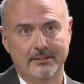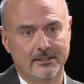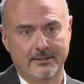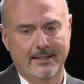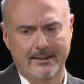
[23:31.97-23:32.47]

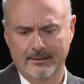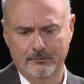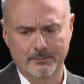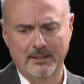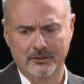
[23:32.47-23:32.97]
is that I think it
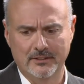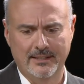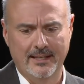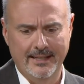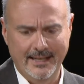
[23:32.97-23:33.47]
was mentioned
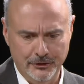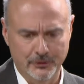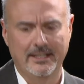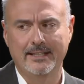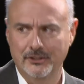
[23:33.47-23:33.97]
today,
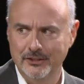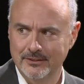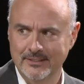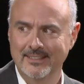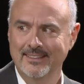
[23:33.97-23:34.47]

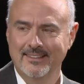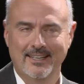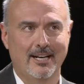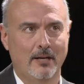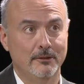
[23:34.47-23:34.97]
education.
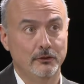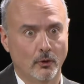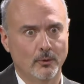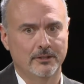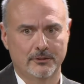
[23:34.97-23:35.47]

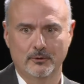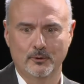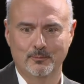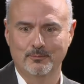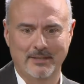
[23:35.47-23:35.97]
Don't
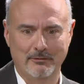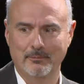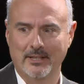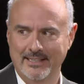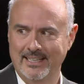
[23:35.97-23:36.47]
assume
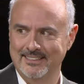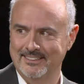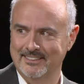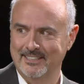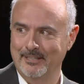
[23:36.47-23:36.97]
everybody has
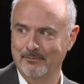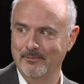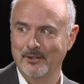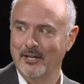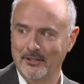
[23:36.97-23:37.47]
the
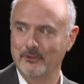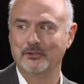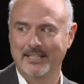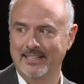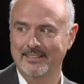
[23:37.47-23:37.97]
same
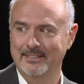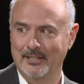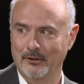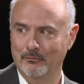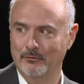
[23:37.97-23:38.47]
understanding
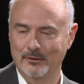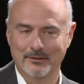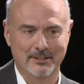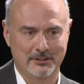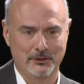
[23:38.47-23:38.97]
of
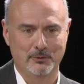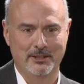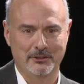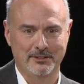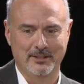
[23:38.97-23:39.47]
the
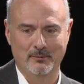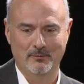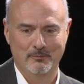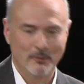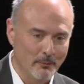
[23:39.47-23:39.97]
situation that
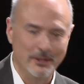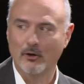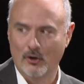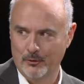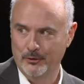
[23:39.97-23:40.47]
we
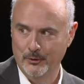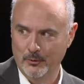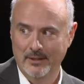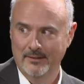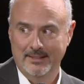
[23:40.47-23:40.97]
all
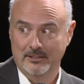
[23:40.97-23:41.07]
do. It's